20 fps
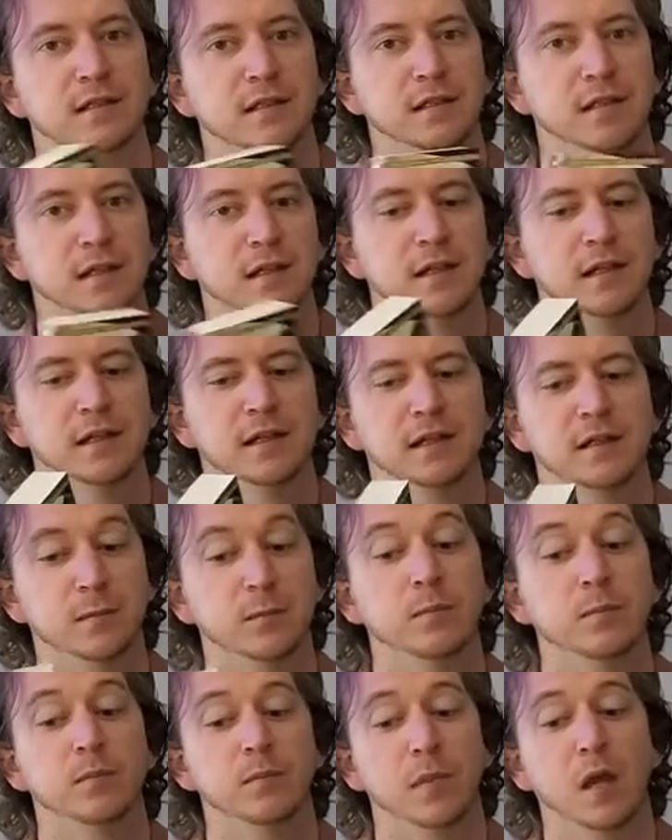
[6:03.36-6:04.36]
and it
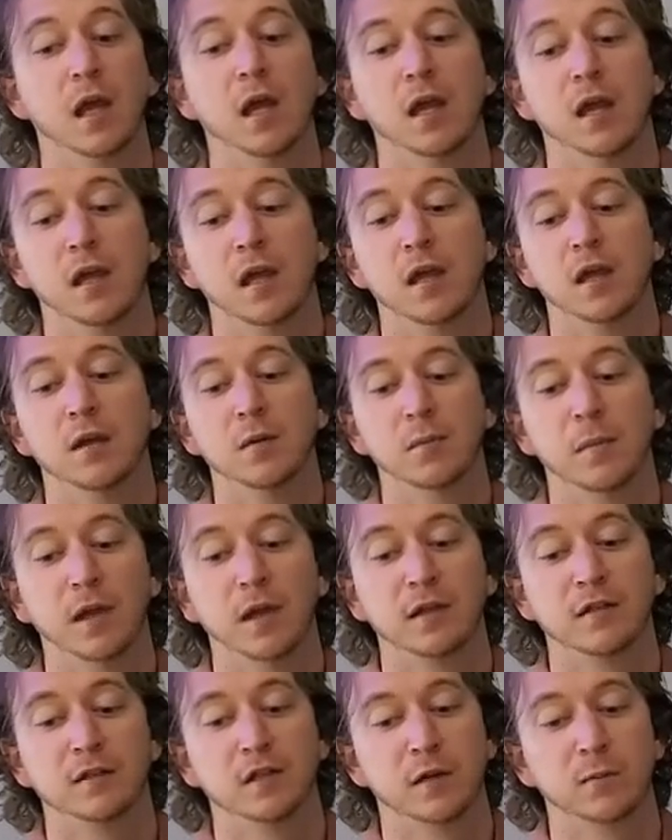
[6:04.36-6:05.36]

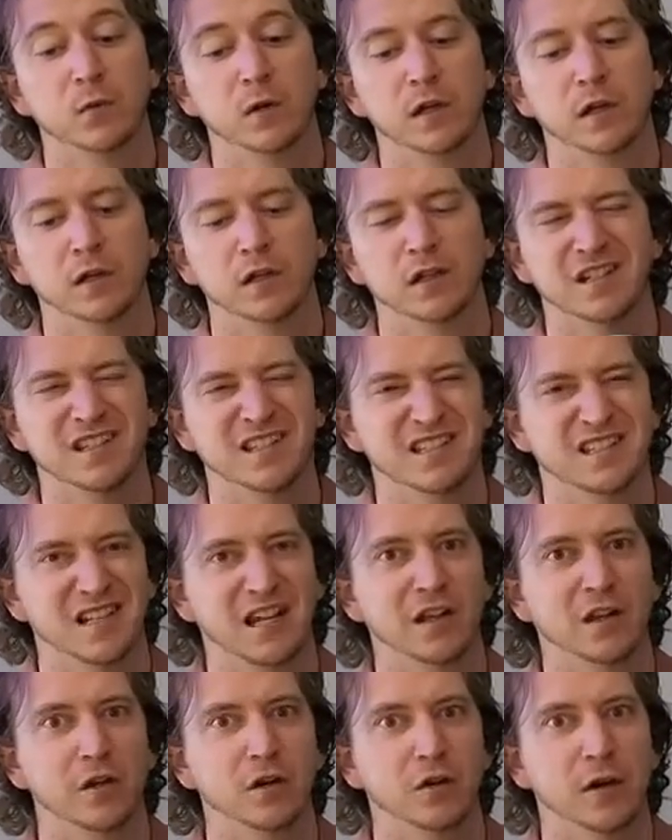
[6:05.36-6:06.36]
makes some readers
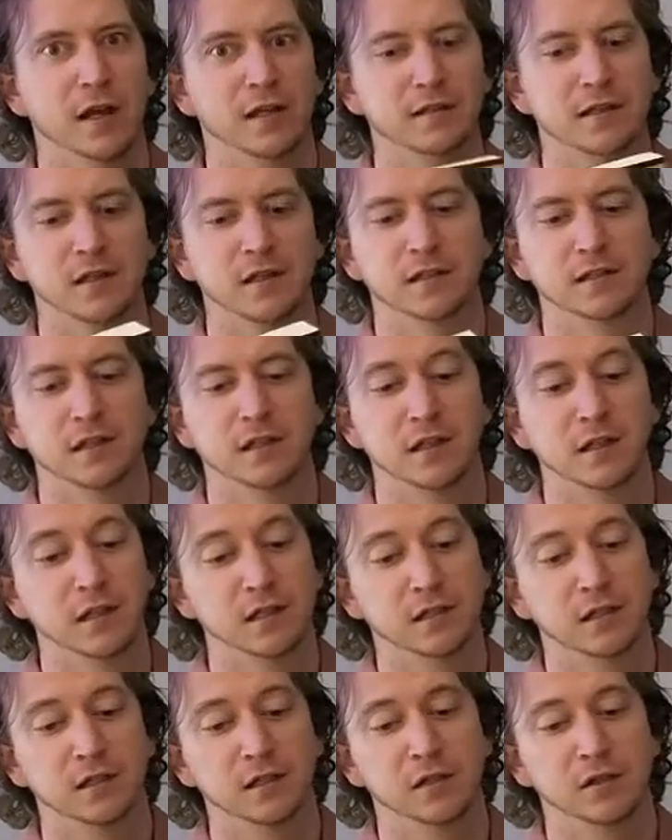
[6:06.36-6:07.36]
a little hesitant to
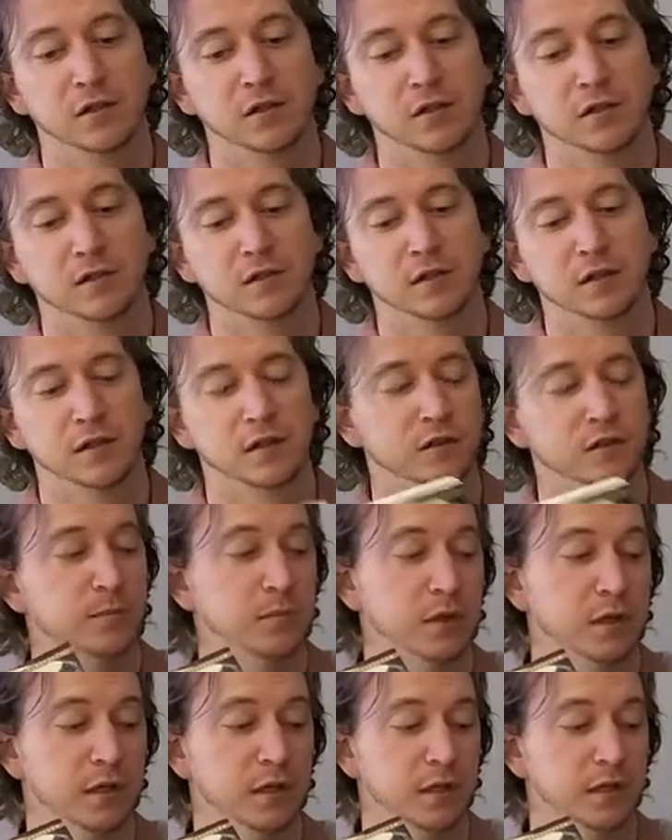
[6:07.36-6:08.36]
continue the series,
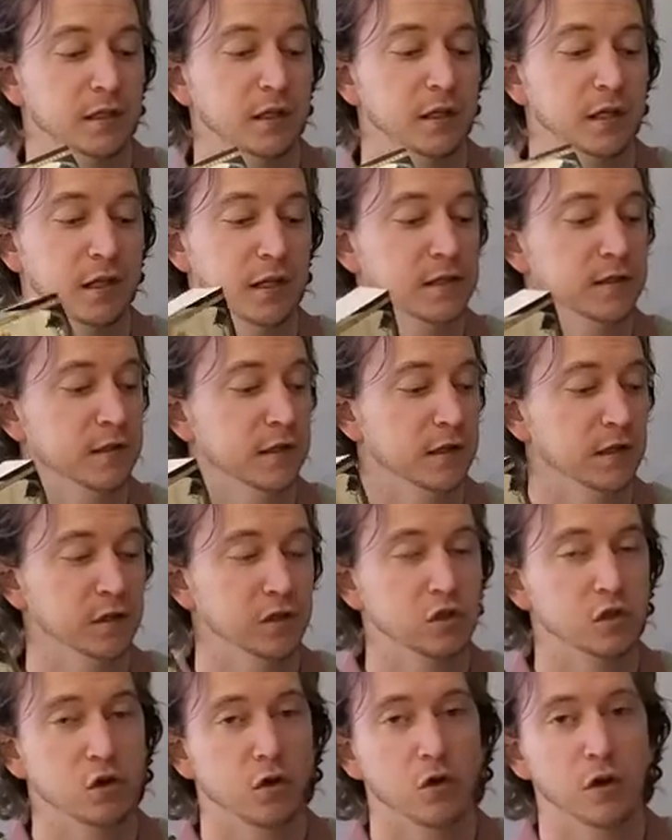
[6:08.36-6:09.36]
but it is an
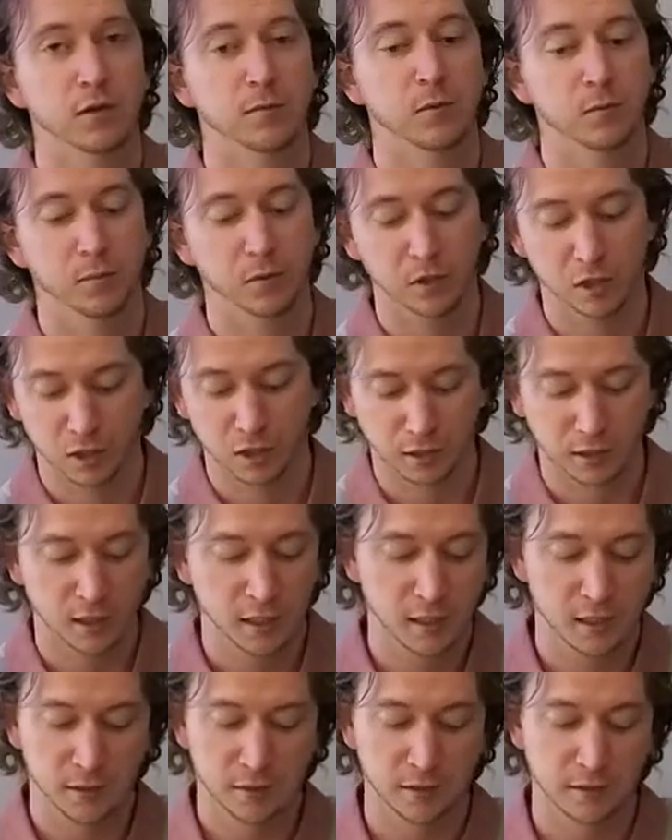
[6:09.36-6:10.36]
enjoyable book.
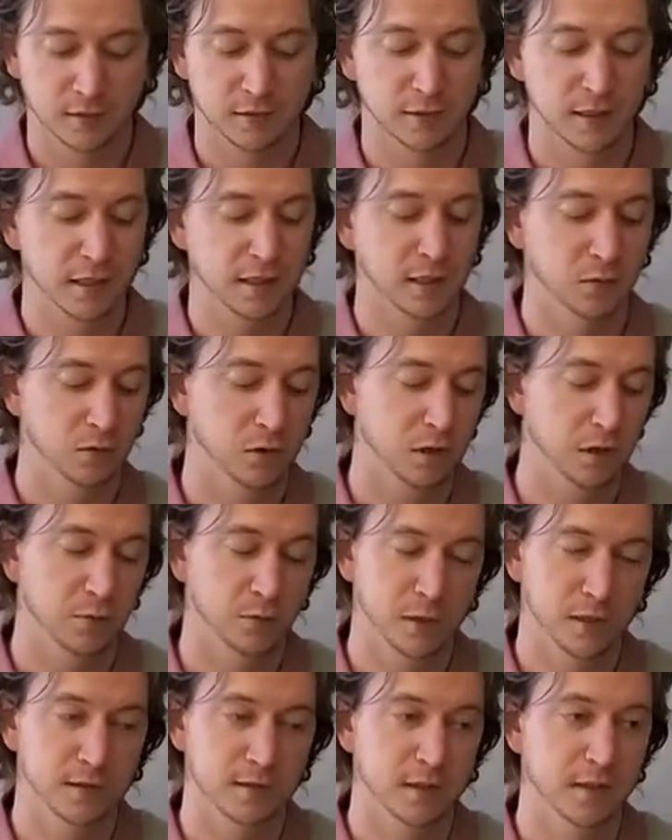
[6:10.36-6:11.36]
The second one,
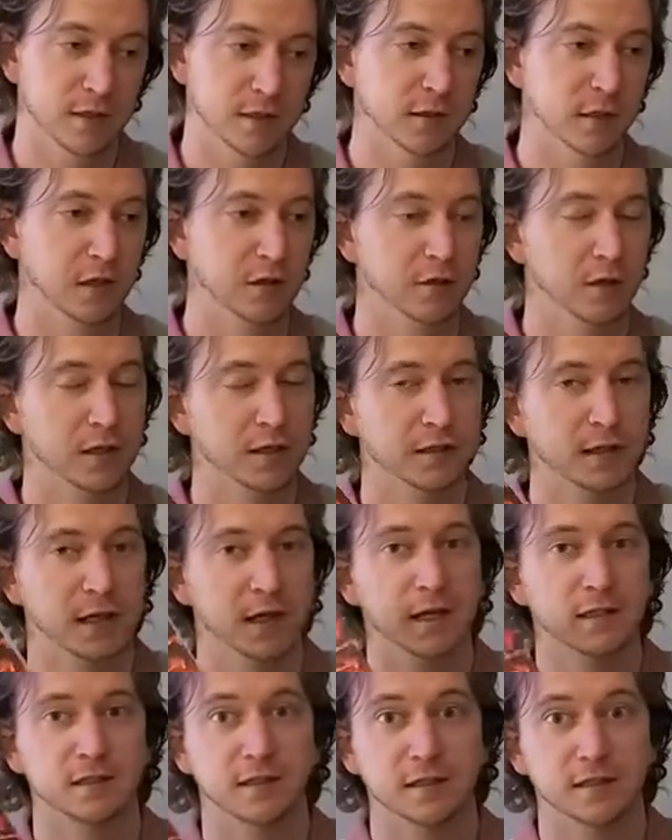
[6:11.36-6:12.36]
Red Seas Under Red
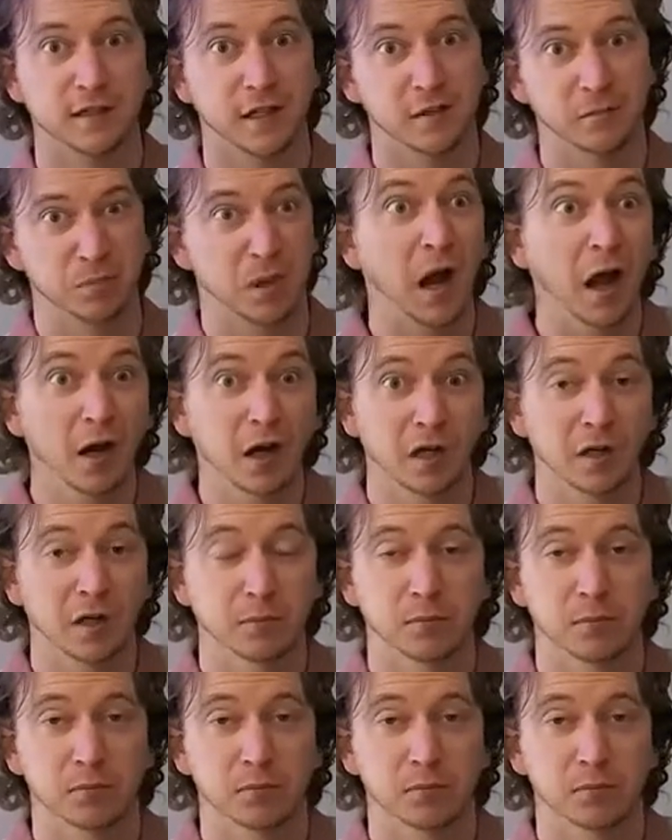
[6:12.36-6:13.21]
Skies, is a pirate